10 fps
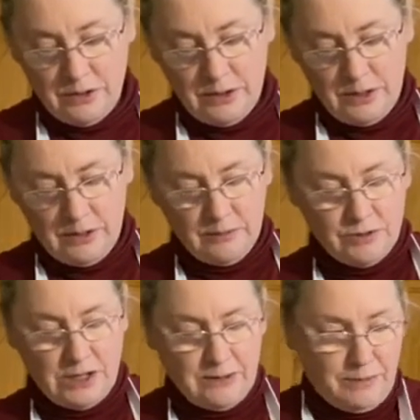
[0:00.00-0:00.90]
the
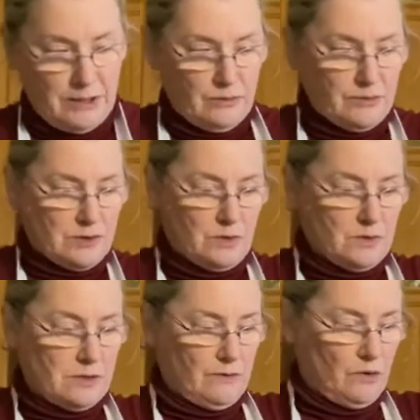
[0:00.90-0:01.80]
jalapeno
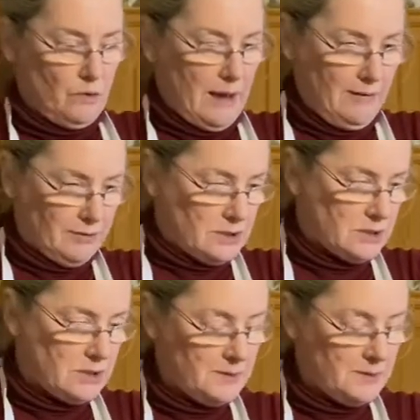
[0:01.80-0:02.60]
sauce if you have it.